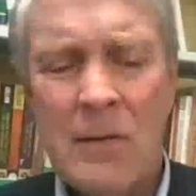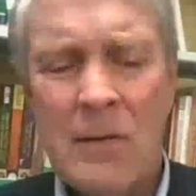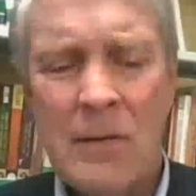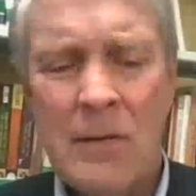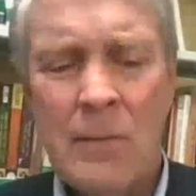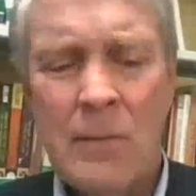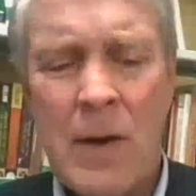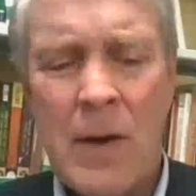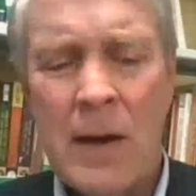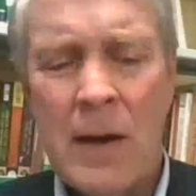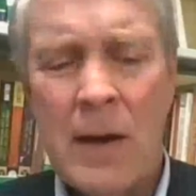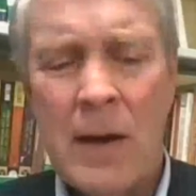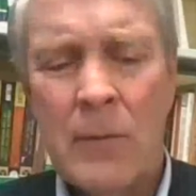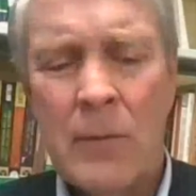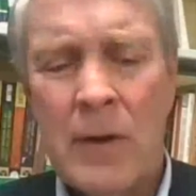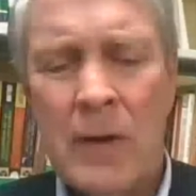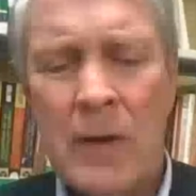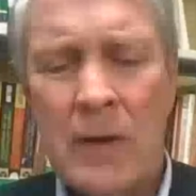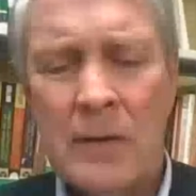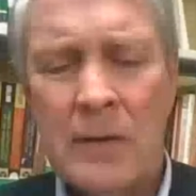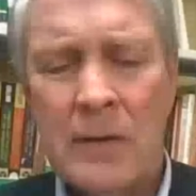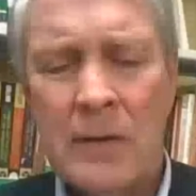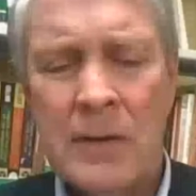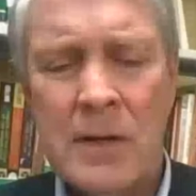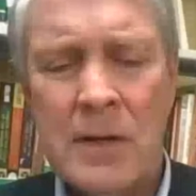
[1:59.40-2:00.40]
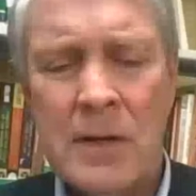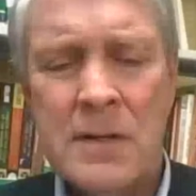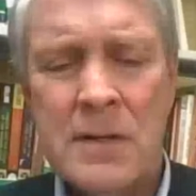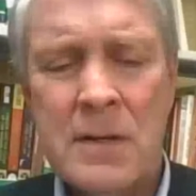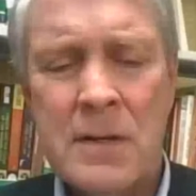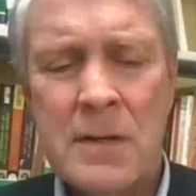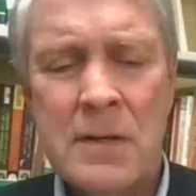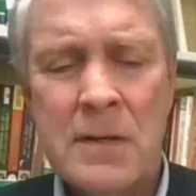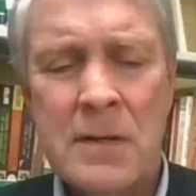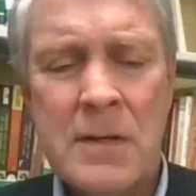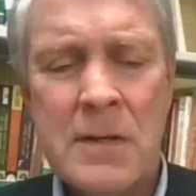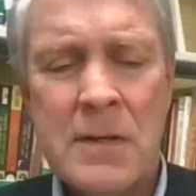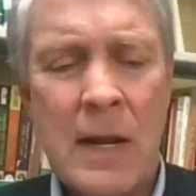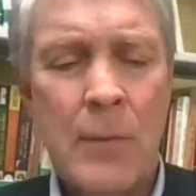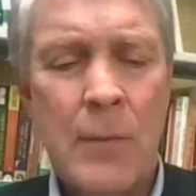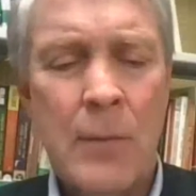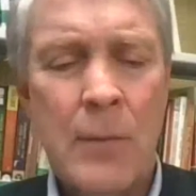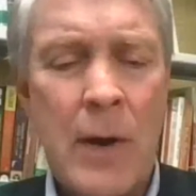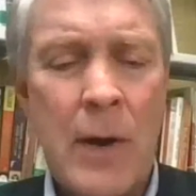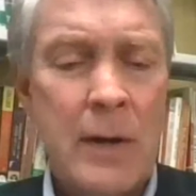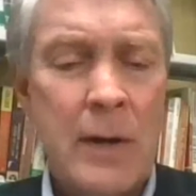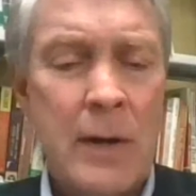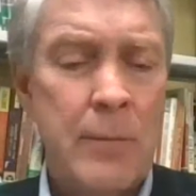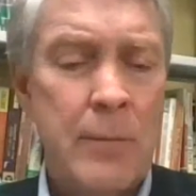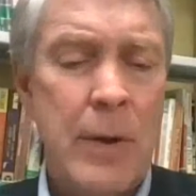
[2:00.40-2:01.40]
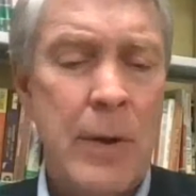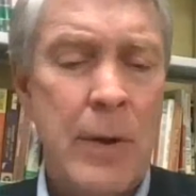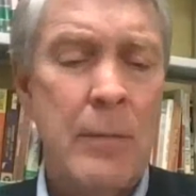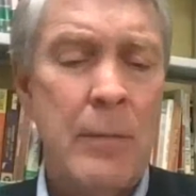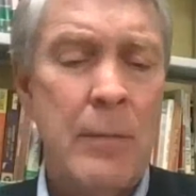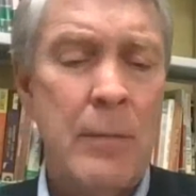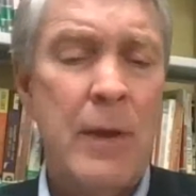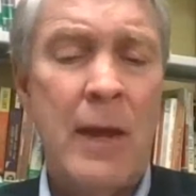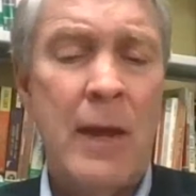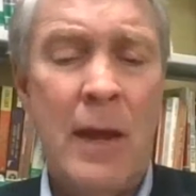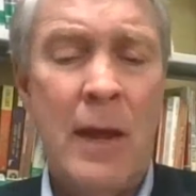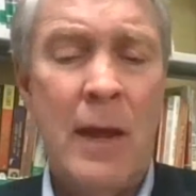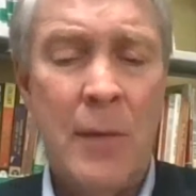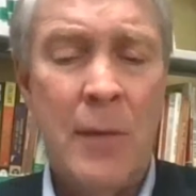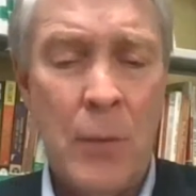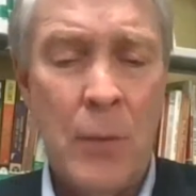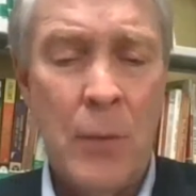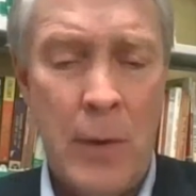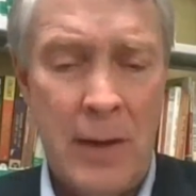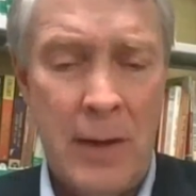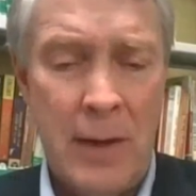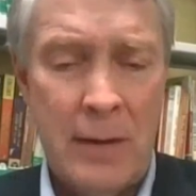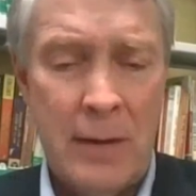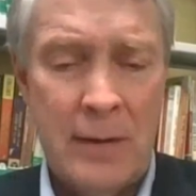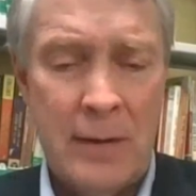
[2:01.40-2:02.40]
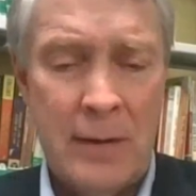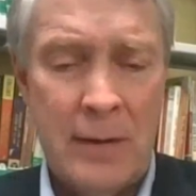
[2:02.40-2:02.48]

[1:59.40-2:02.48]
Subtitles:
Brian, we just celebrated Public Health Week